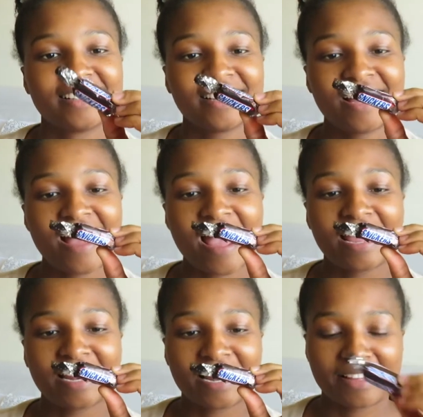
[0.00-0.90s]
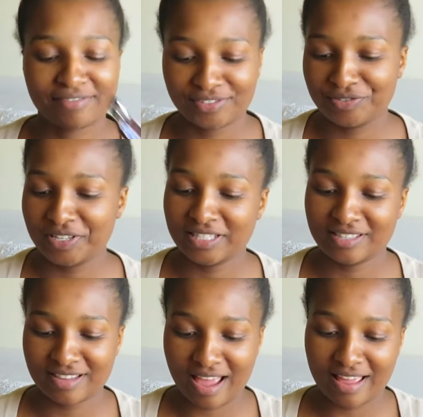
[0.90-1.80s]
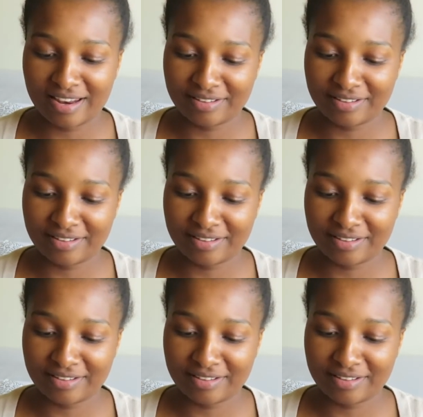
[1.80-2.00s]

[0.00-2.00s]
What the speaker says: Yeah, I love sweets.